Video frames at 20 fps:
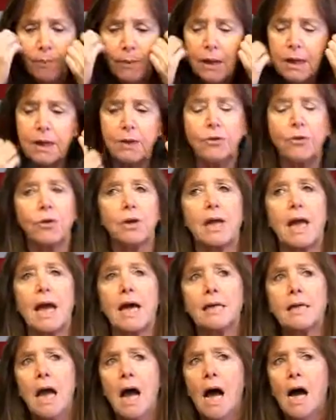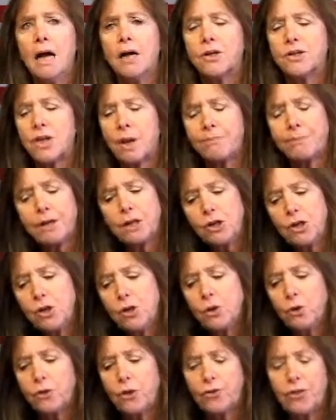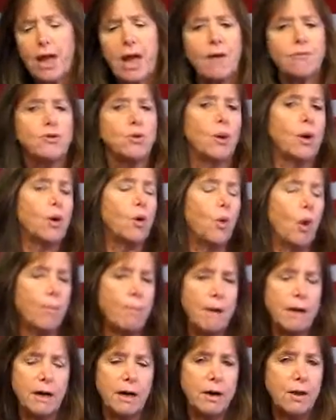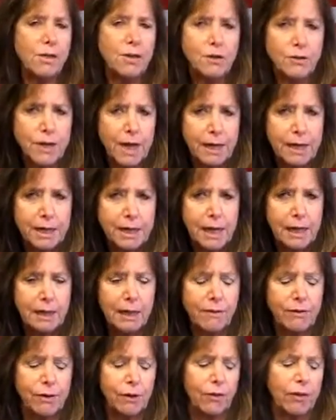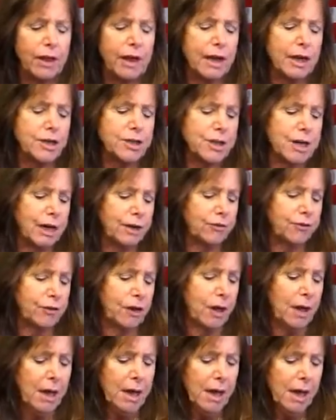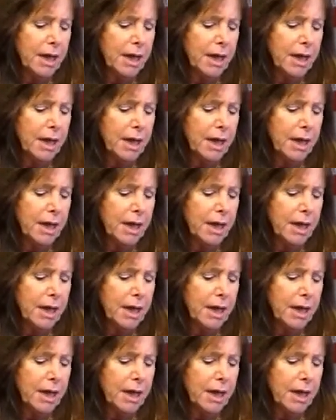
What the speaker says: They either get something new that they have to incorporate into their day-to-day living, or they get a chance to